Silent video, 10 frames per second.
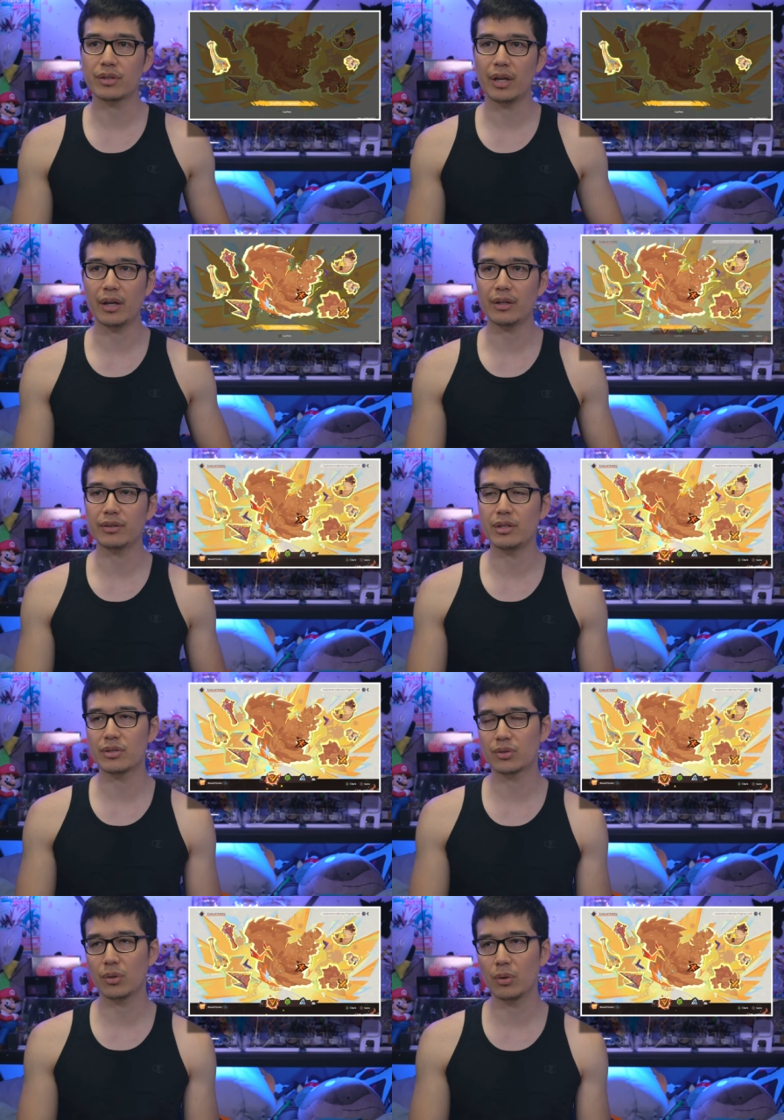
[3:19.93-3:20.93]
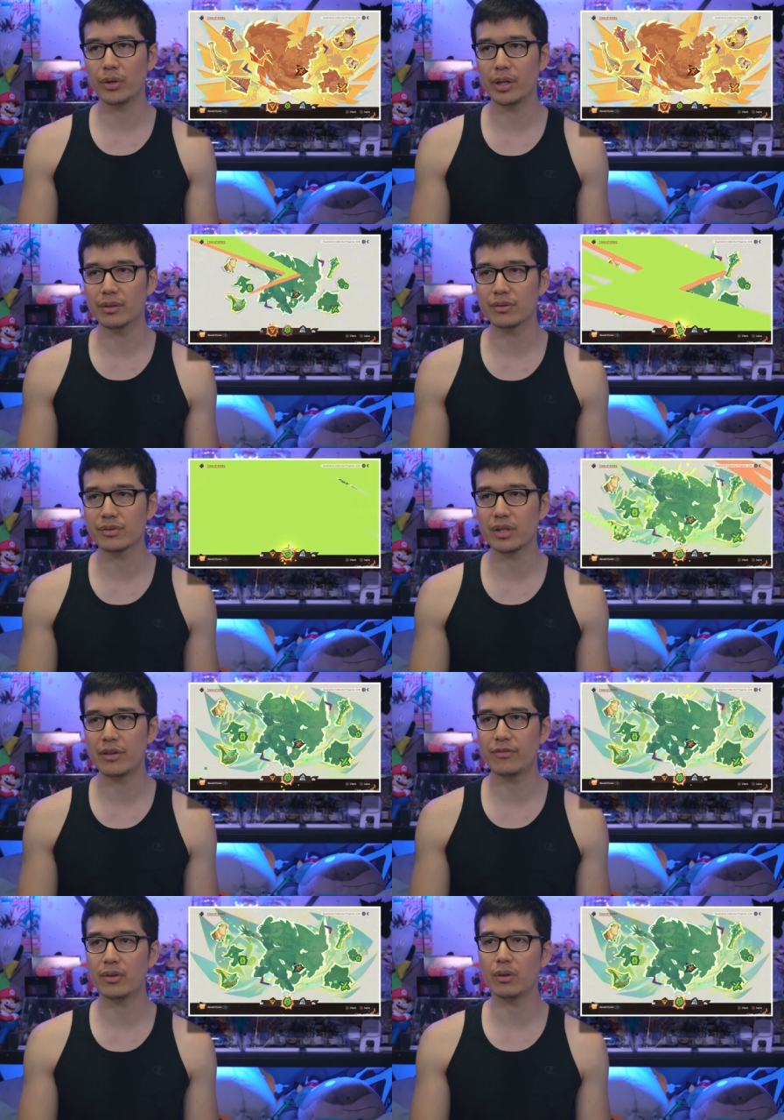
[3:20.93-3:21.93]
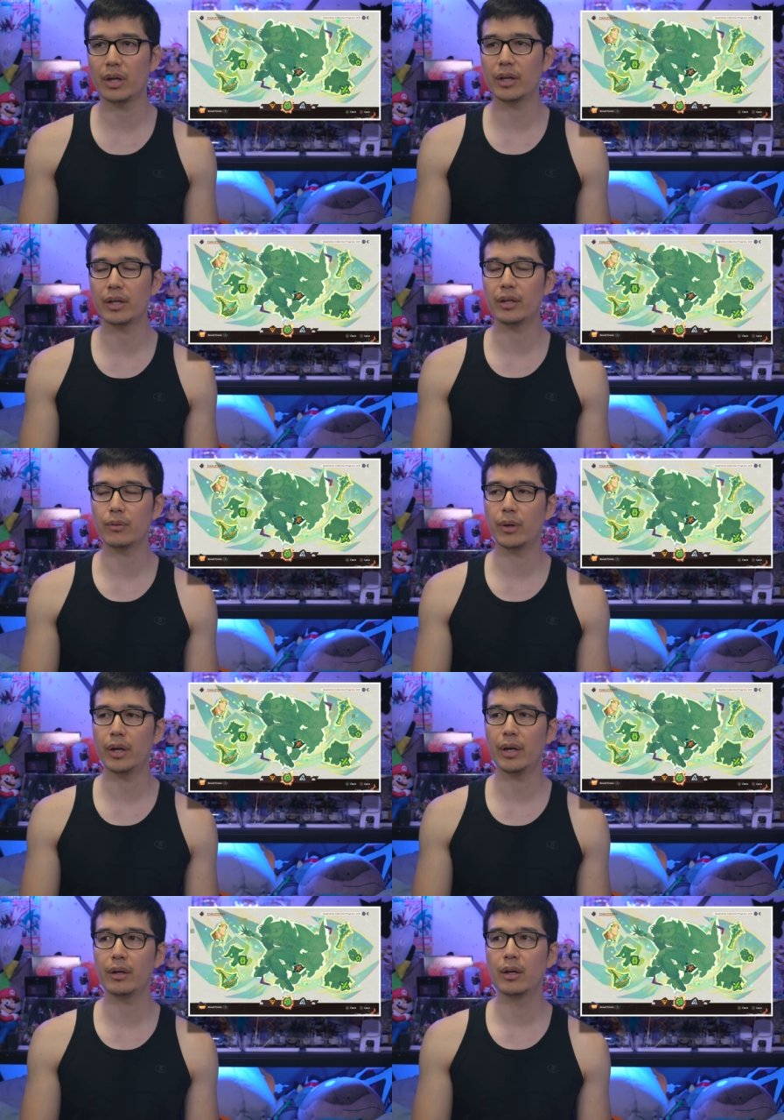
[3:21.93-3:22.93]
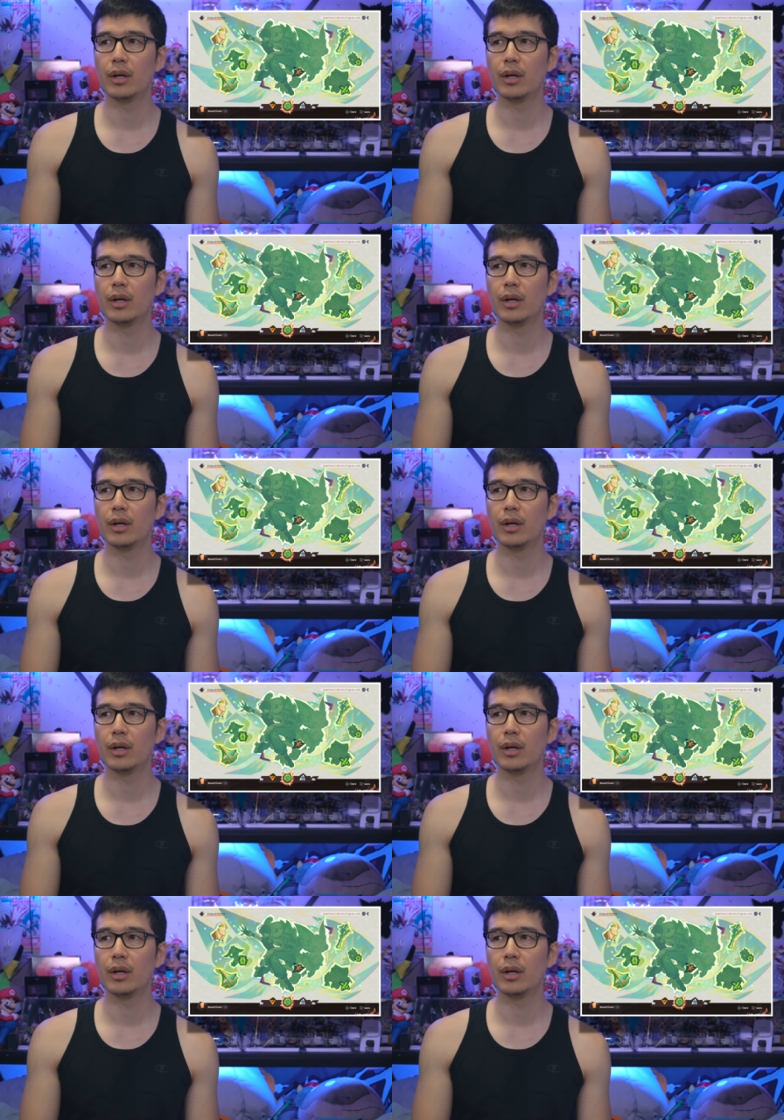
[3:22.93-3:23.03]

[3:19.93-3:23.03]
that the Saurians, I feel like anyway,